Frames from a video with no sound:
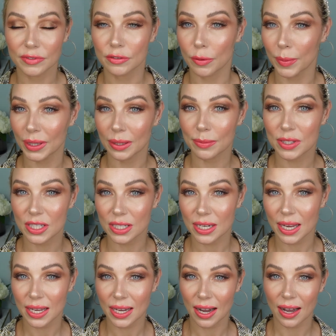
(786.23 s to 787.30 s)
For my lips
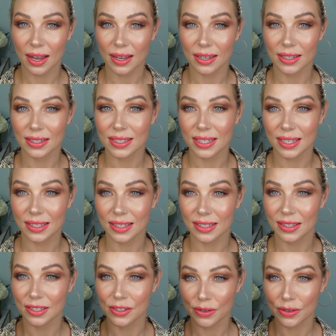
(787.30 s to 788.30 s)
today, I did the